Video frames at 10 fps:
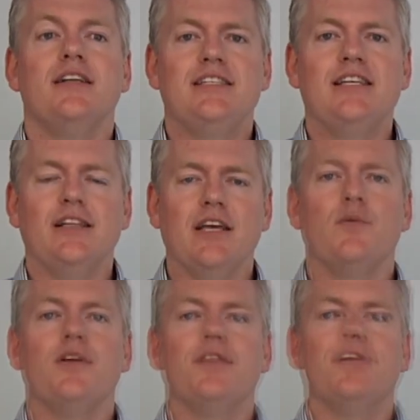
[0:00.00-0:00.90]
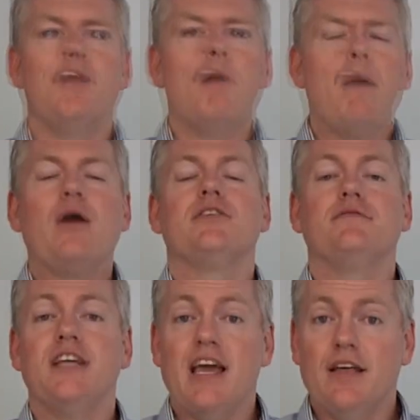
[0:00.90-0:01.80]
dealing with the amount
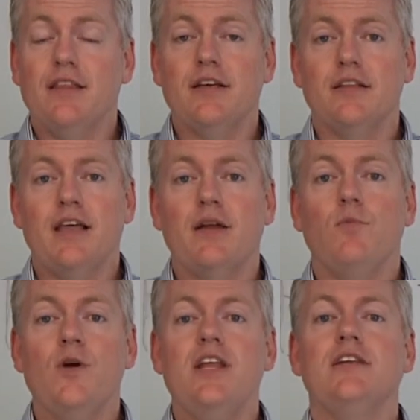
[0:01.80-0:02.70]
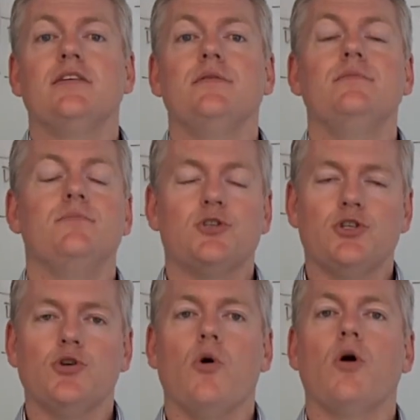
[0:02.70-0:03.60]
of data that, that we need to
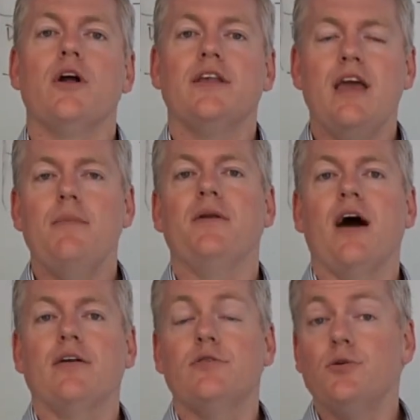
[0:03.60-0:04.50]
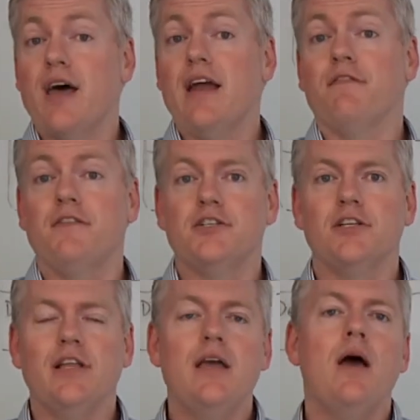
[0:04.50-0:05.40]
store and keep and how to do that
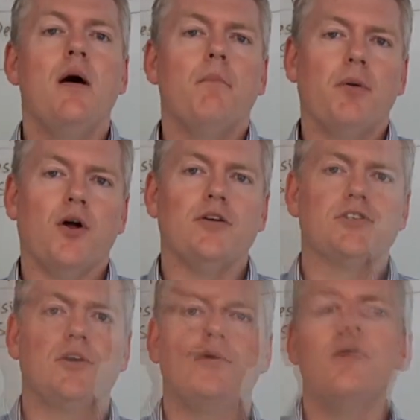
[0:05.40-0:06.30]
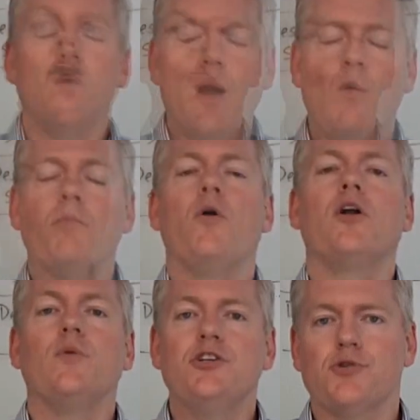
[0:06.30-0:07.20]
efficiently, but also at what point
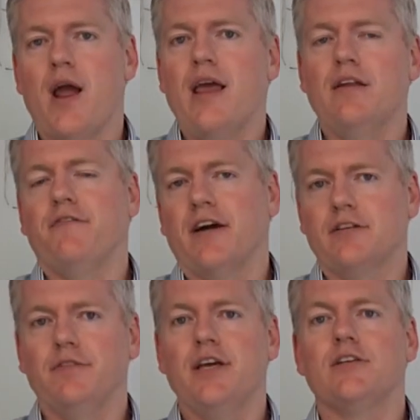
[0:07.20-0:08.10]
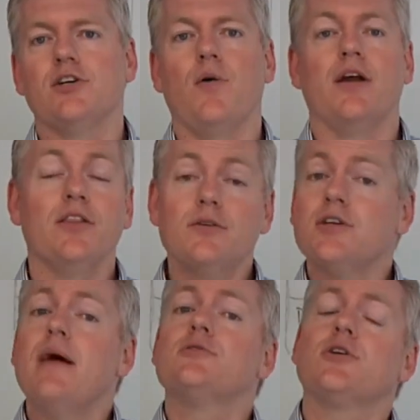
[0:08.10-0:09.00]
are we trained effectively and so on. And those
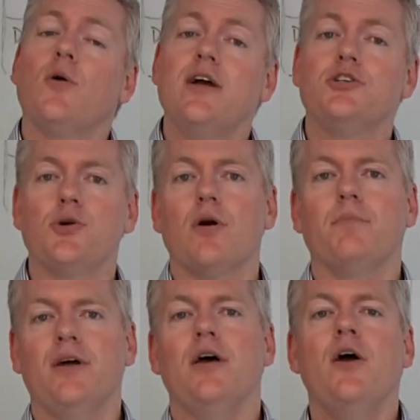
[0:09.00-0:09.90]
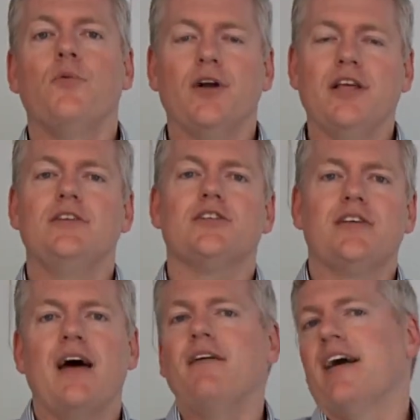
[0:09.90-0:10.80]
times are quite short, but really just,
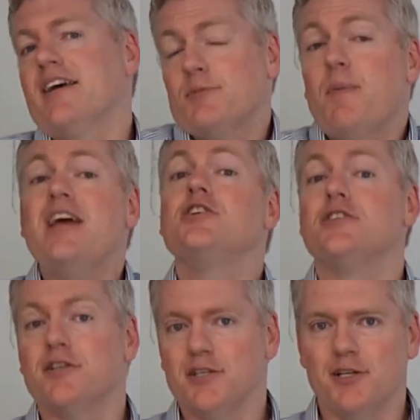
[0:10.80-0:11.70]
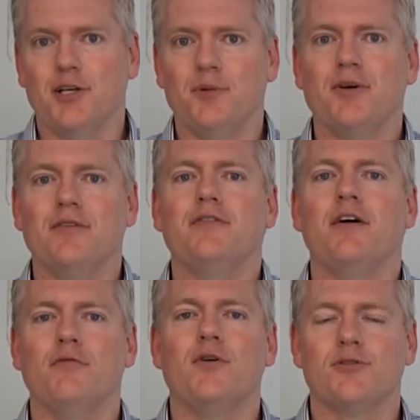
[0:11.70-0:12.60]
I guess, patience is a little bit of,
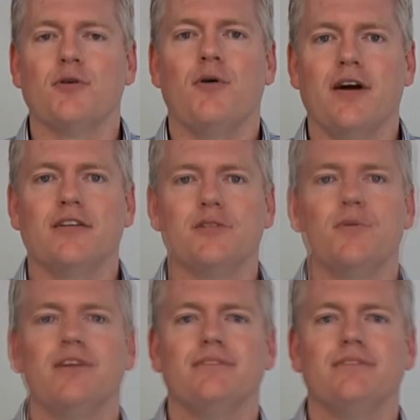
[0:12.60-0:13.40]
of what's required at this point.